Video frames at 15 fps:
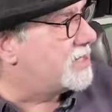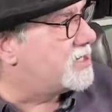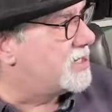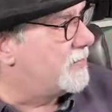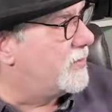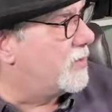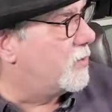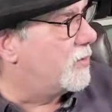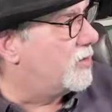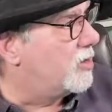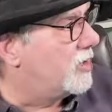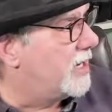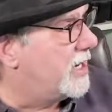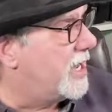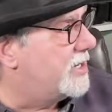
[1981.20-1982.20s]
something worth
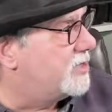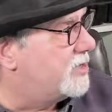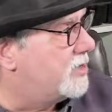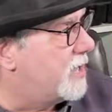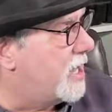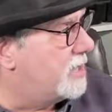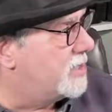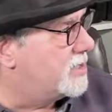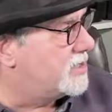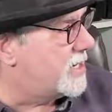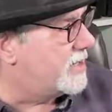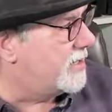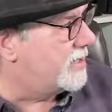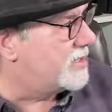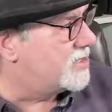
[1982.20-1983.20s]
looking at too, because
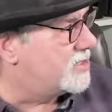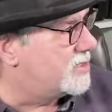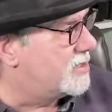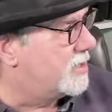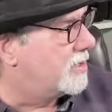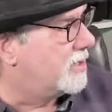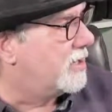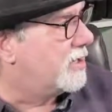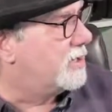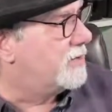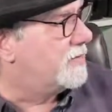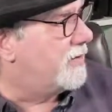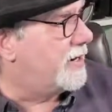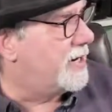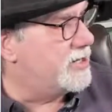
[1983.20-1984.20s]
I think this is a
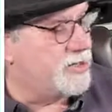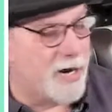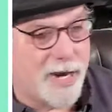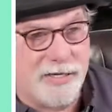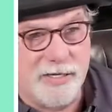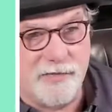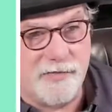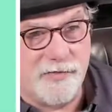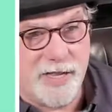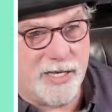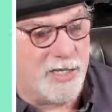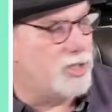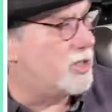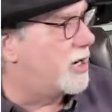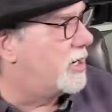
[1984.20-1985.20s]
very attractive
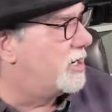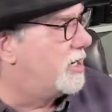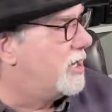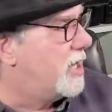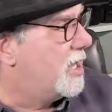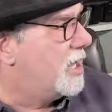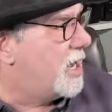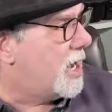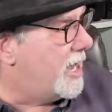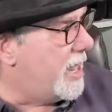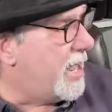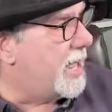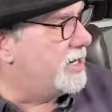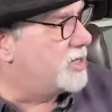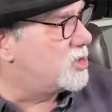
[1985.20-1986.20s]
fan chart. I
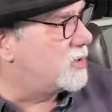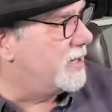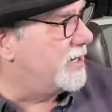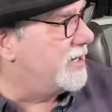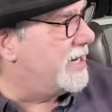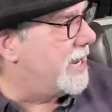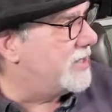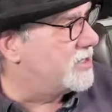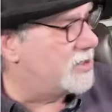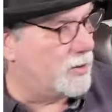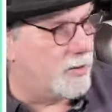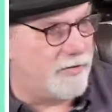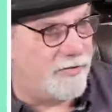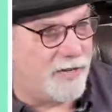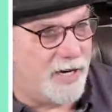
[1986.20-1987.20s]
had to shrink it down so it
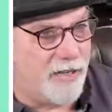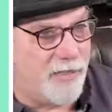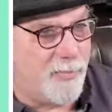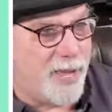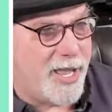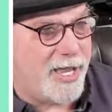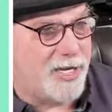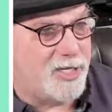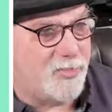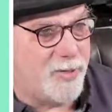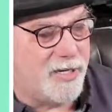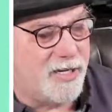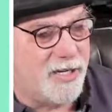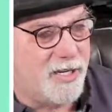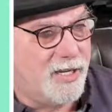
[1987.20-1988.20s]
would fit on the page,
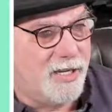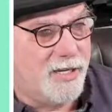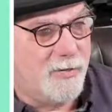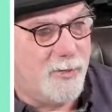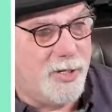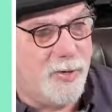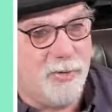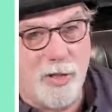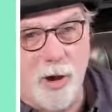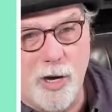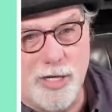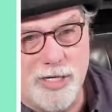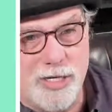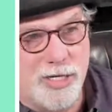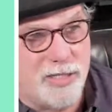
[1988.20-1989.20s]
but when you
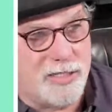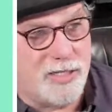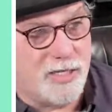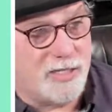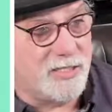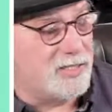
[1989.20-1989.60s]
enlarge it, it's